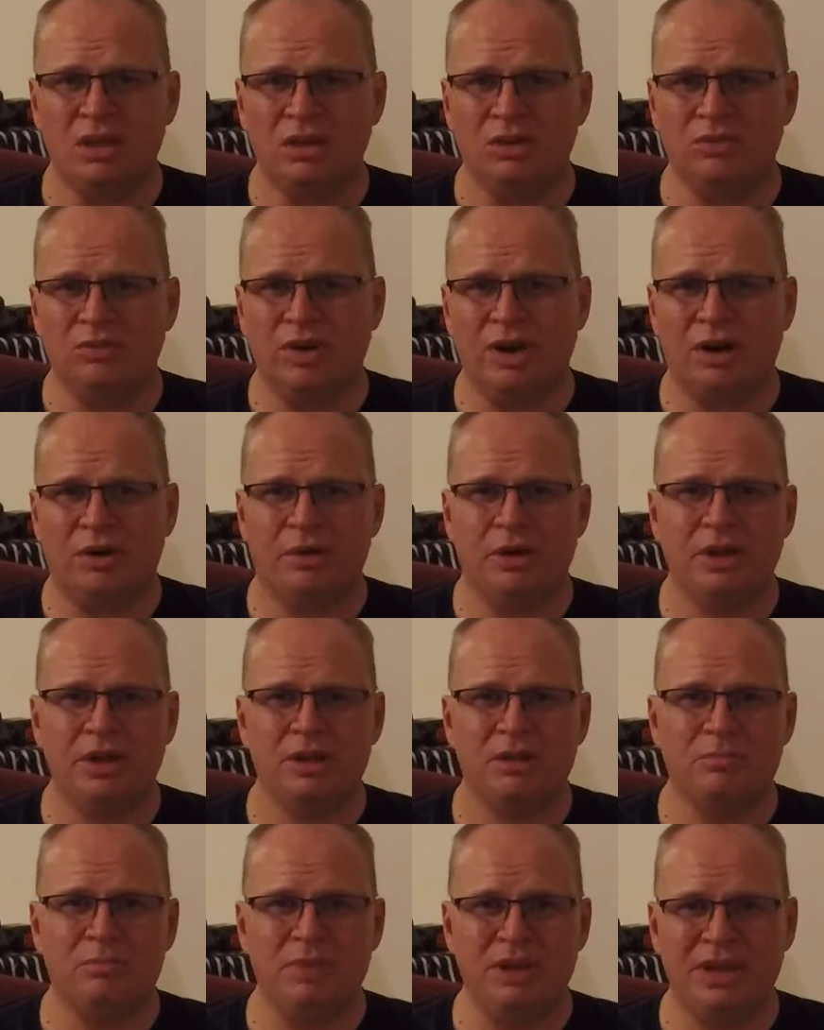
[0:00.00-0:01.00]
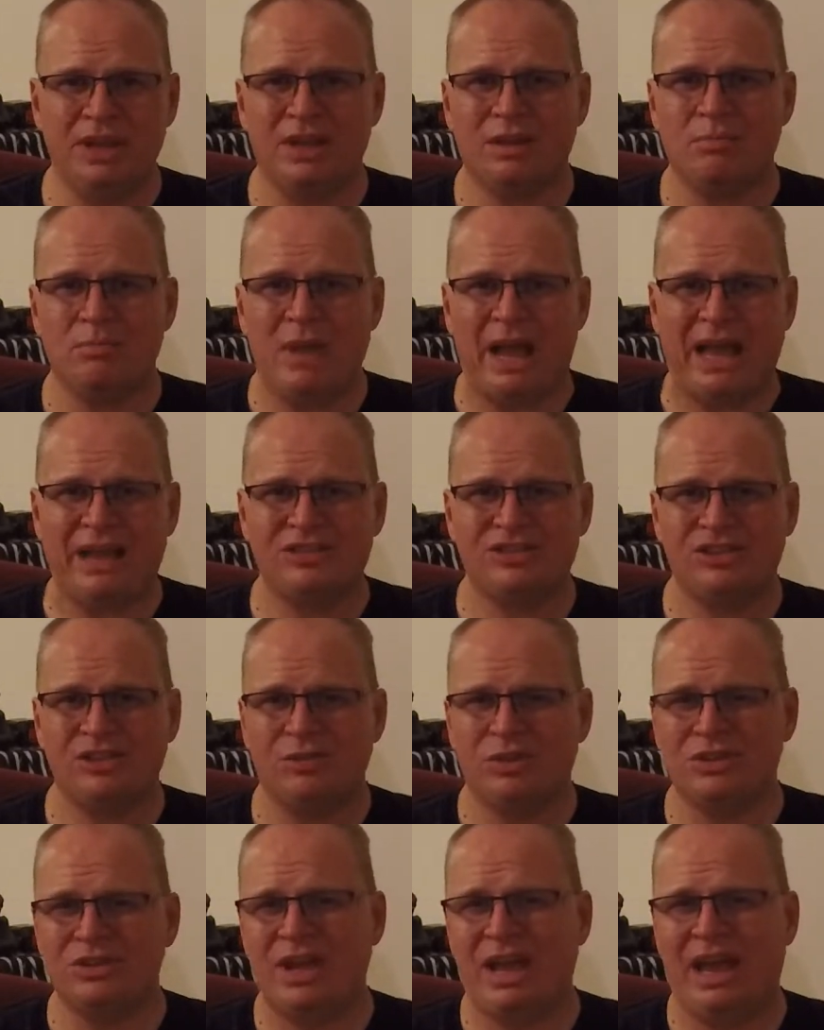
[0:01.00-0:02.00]
very big, massive
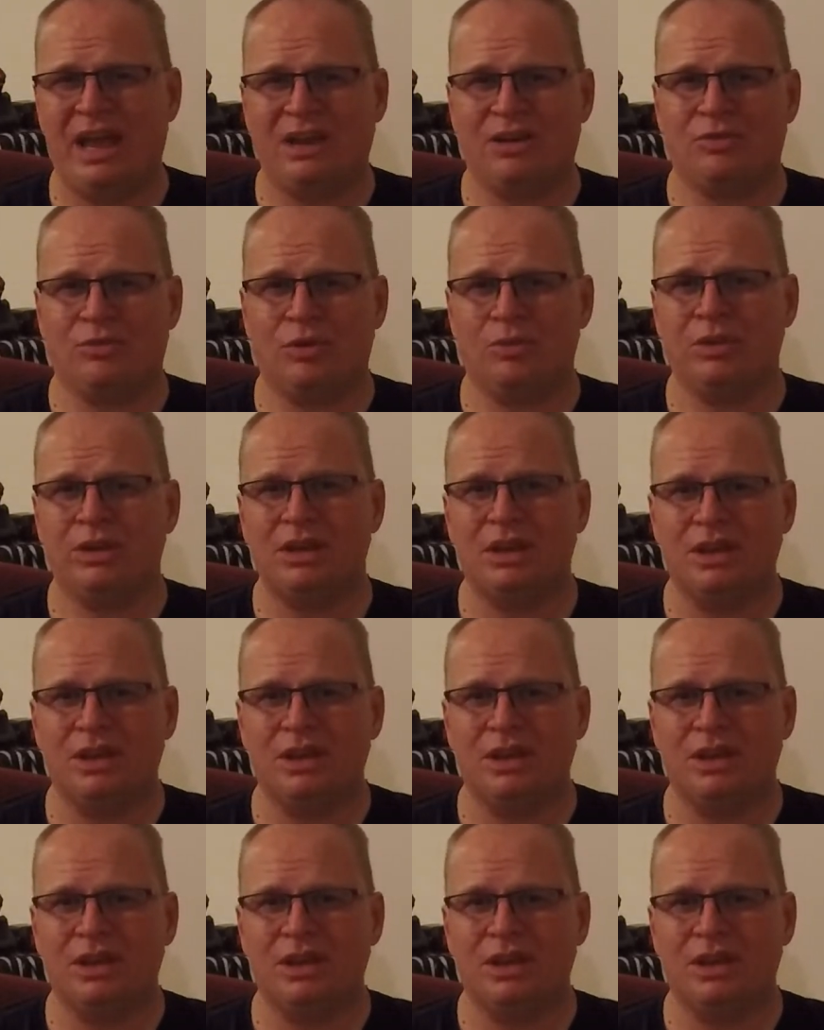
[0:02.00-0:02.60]
attack from the